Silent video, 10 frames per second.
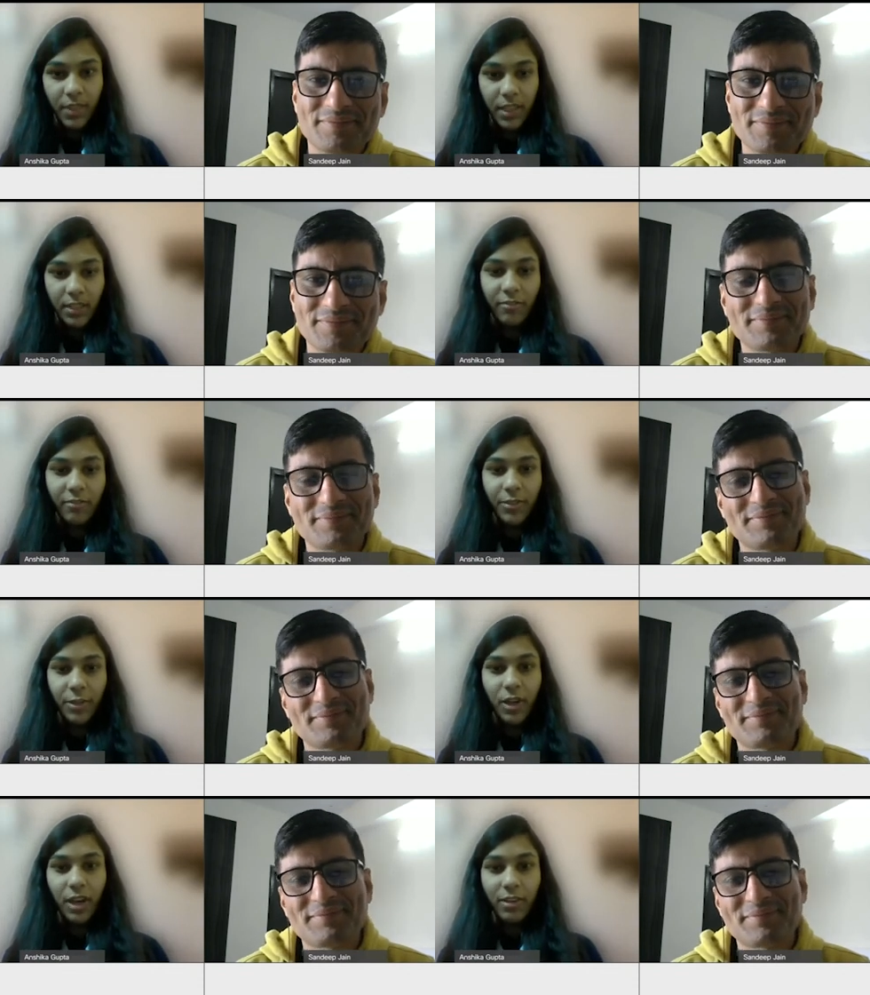Speaker 1: if
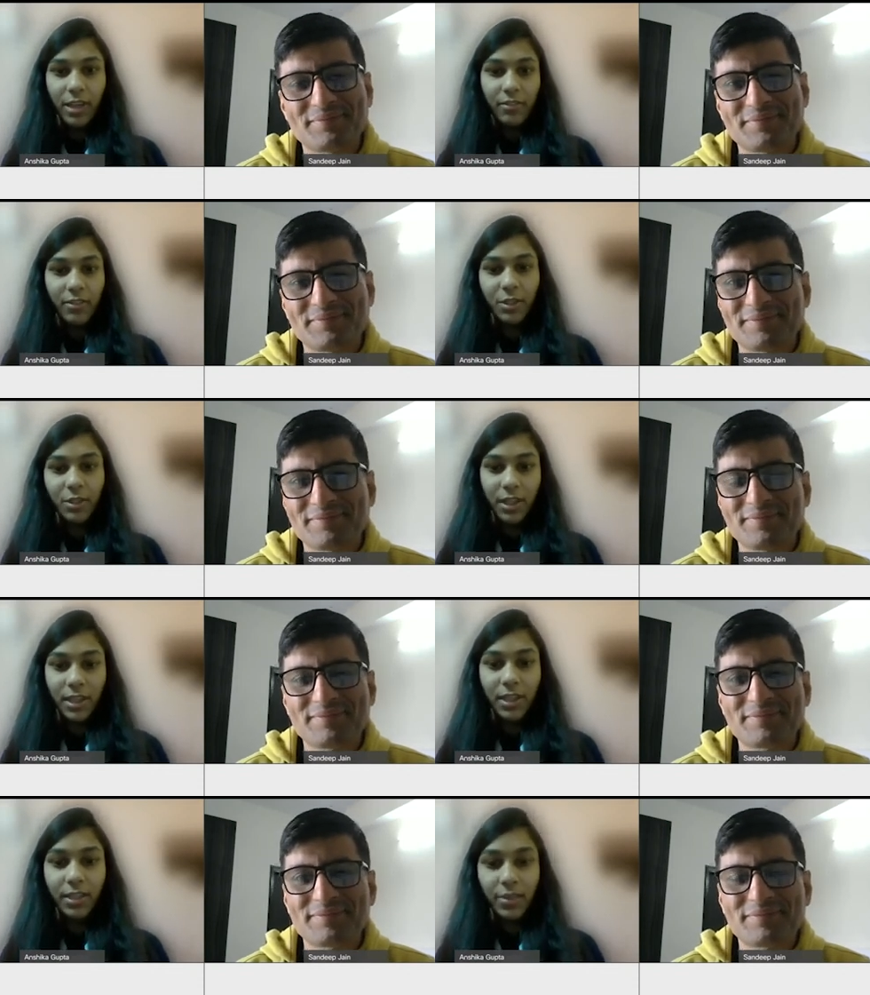you have anyone
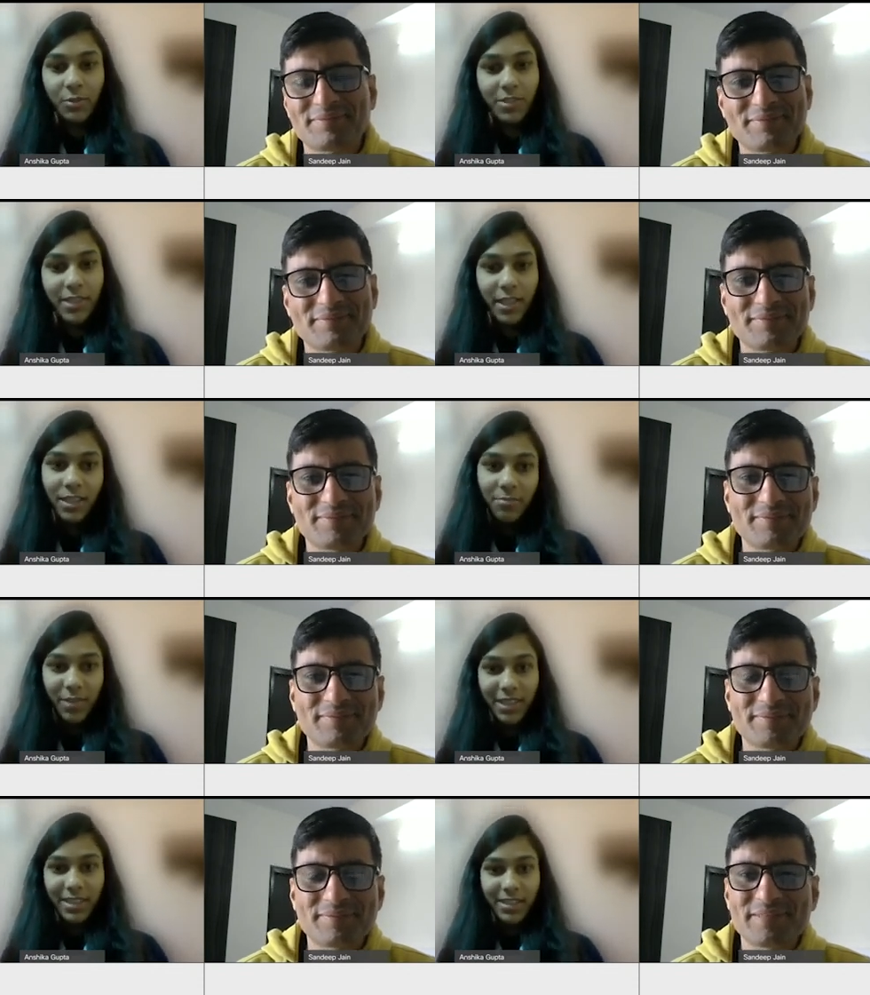anything to say,
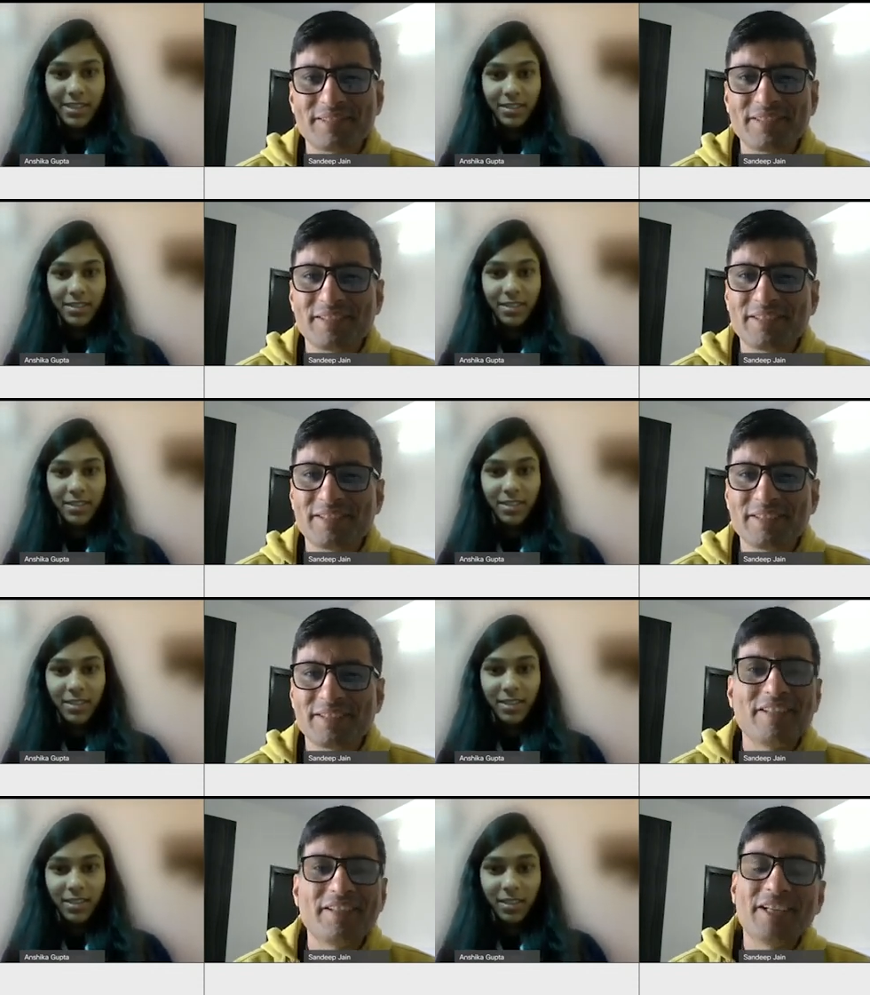please.
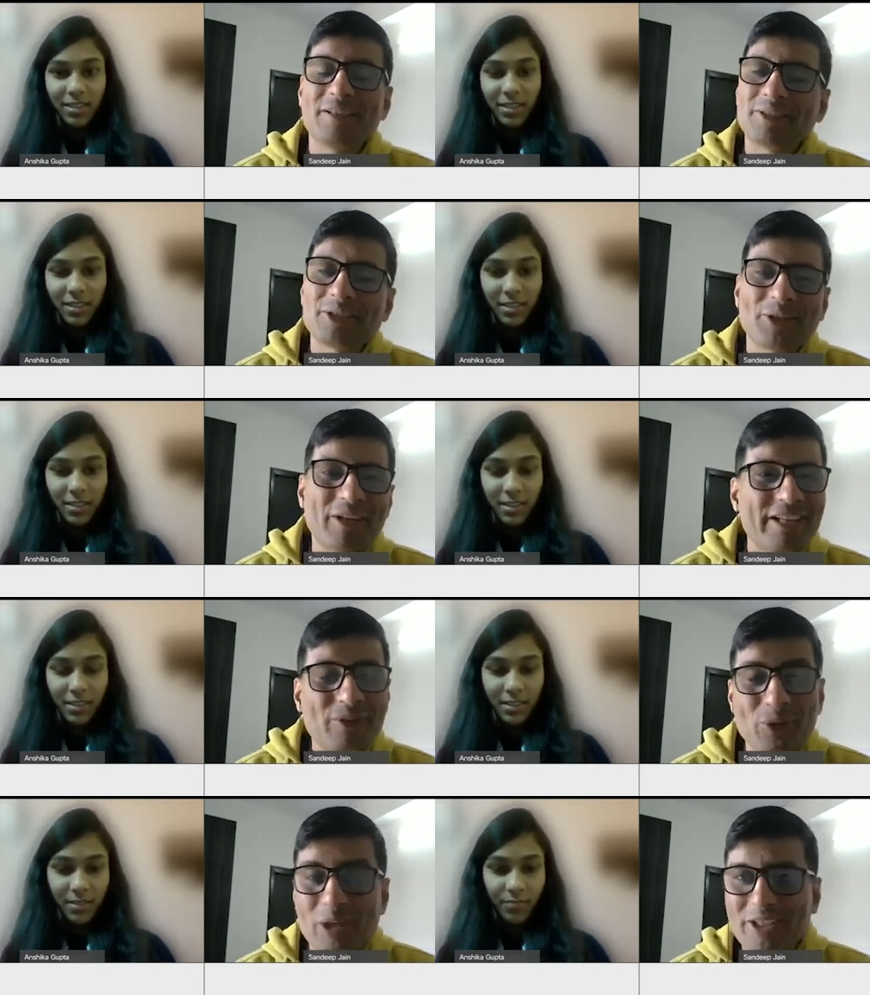
Speaker 2: Yeah, sure. I
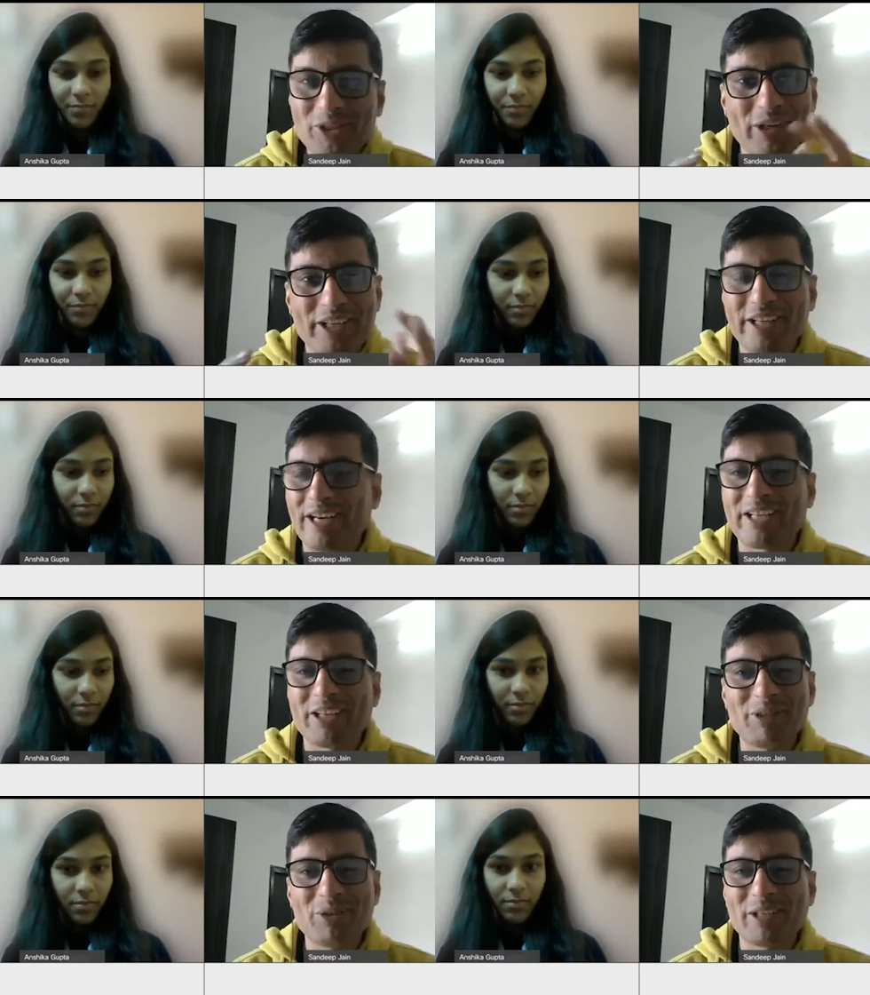truly enjoyed interacting
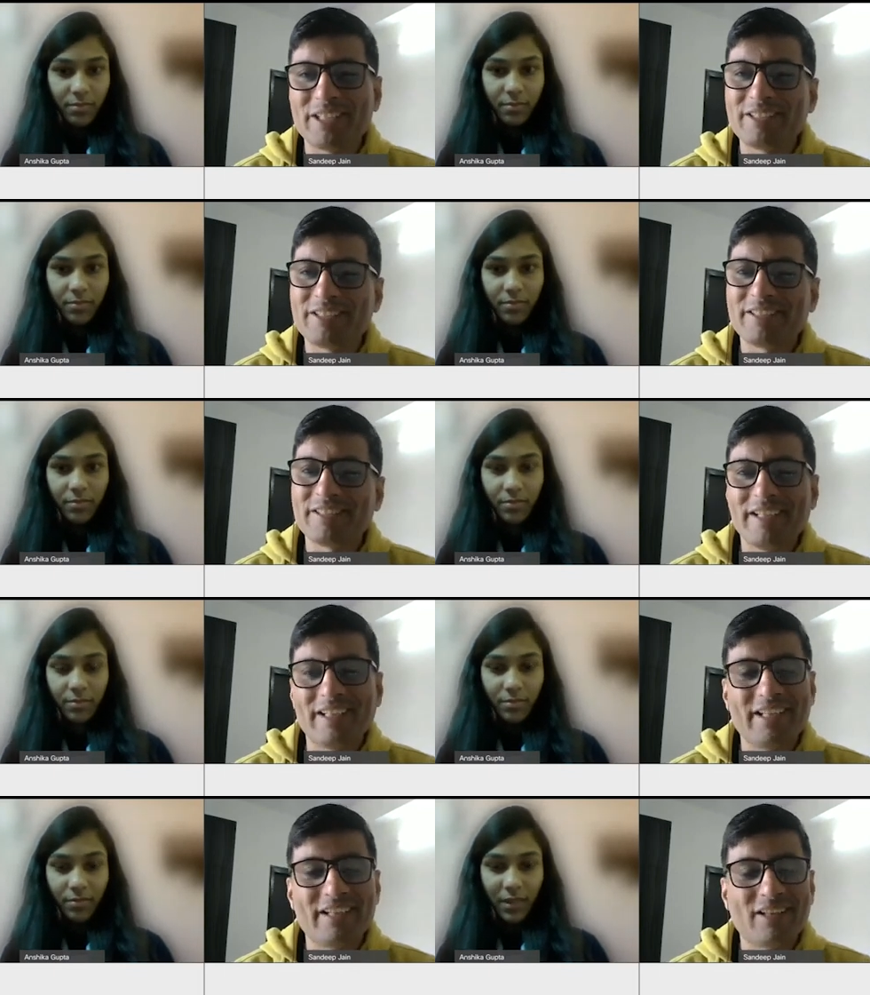with you guys,
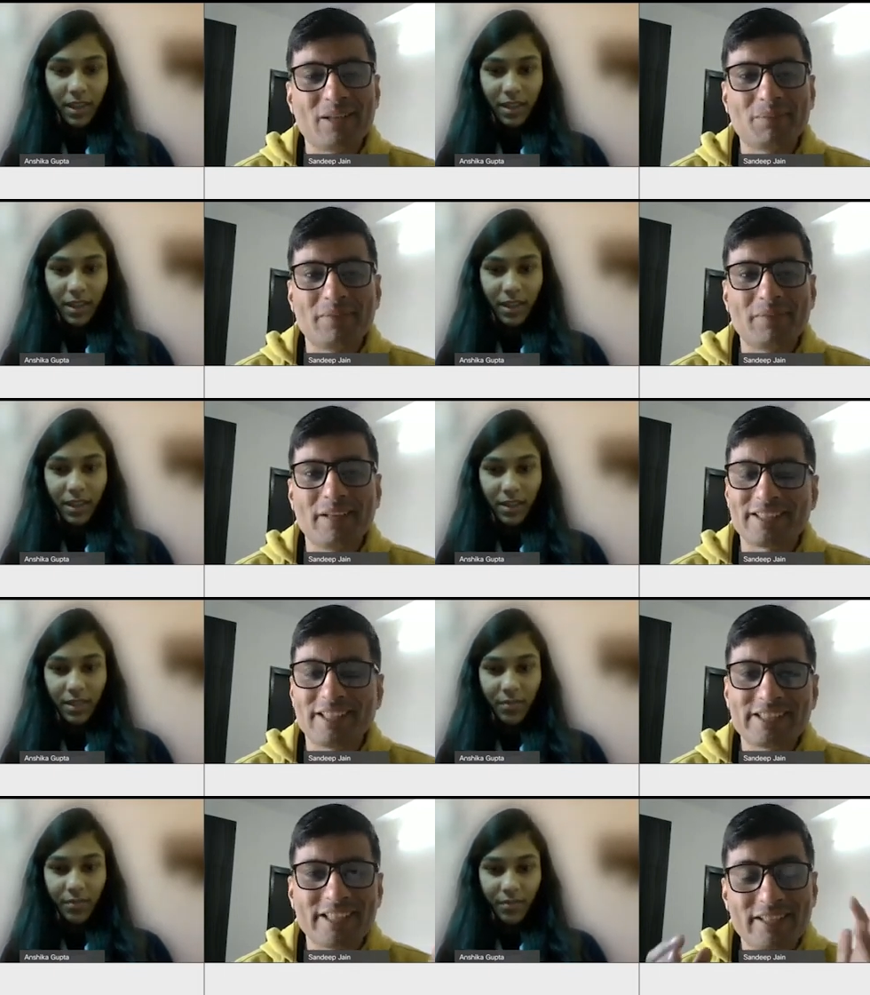and uh, as I
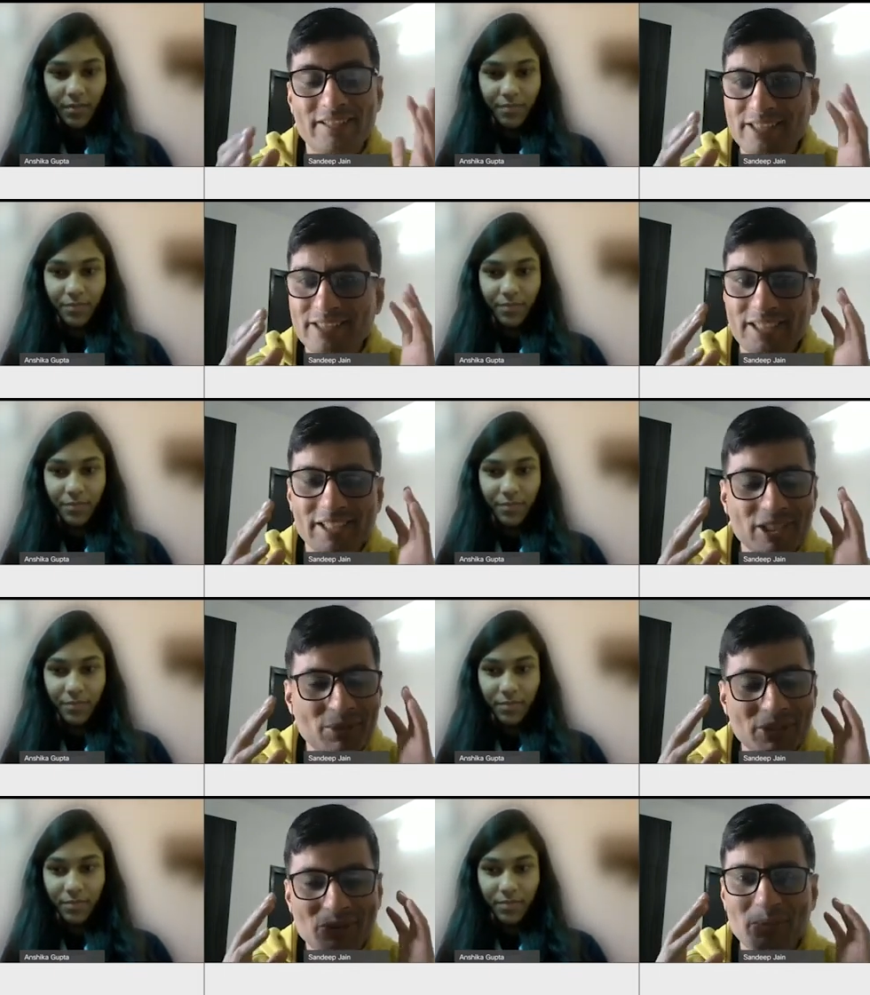said, this session
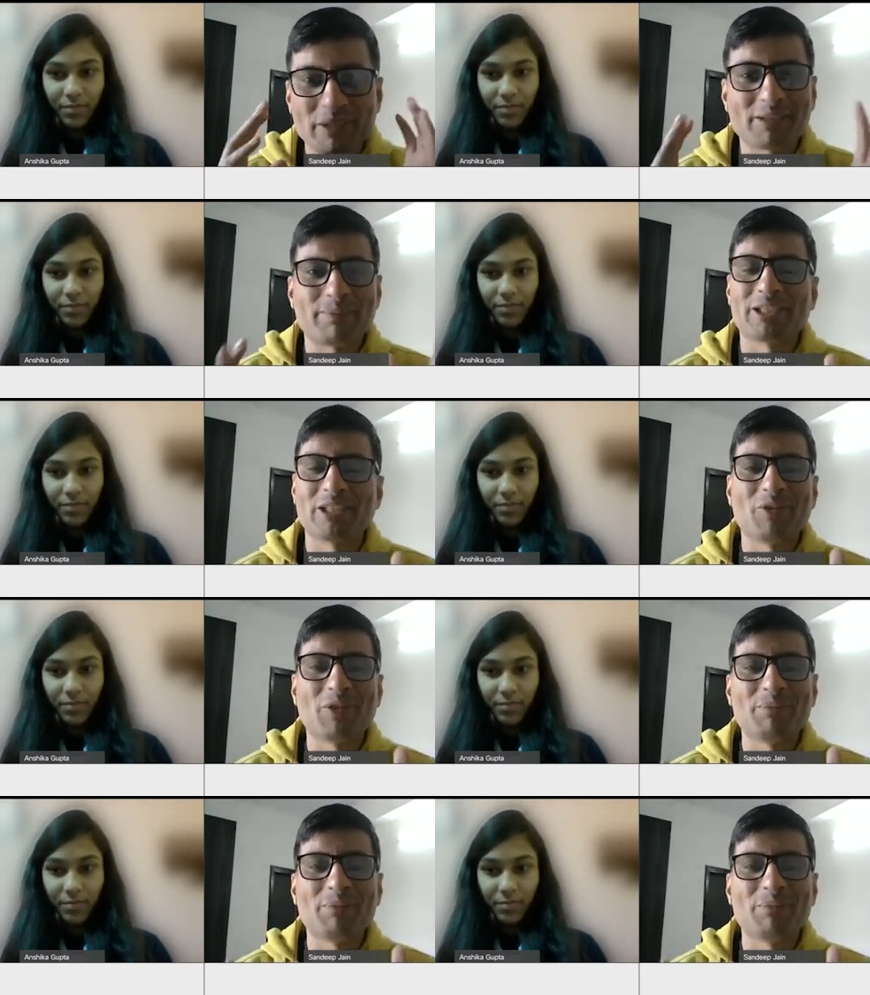was super special for